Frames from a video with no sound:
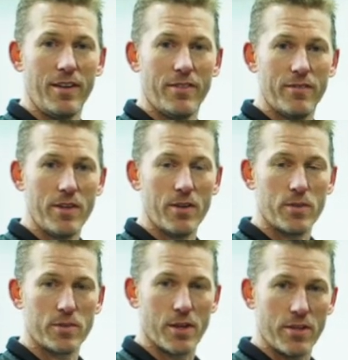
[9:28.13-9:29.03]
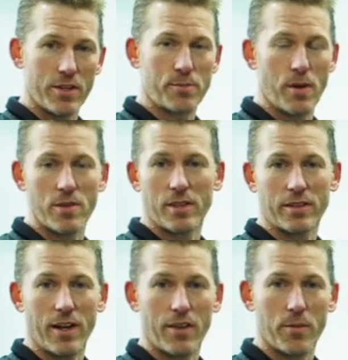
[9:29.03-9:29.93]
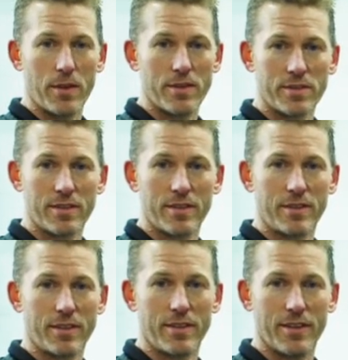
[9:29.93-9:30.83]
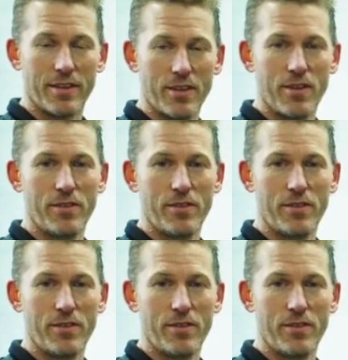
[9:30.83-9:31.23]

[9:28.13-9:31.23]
videos on this project and other ones in the near